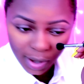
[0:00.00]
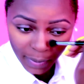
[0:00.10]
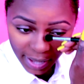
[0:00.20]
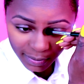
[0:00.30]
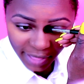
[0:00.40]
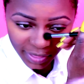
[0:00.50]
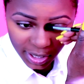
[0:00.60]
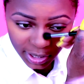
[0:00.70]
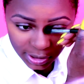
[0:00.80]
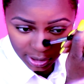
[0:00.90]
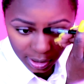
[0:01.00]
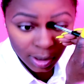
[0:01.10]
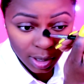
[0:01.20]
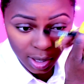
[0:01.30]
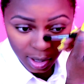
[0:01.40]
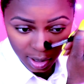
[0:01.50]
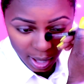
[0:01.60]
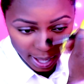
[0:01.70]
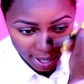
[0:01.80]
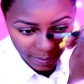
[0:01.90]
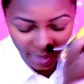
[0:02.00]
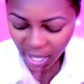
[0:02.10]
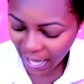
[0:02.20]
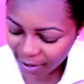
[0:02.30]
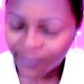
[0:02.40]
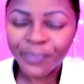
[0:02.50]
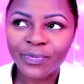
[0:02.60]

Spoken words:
but my thing is, I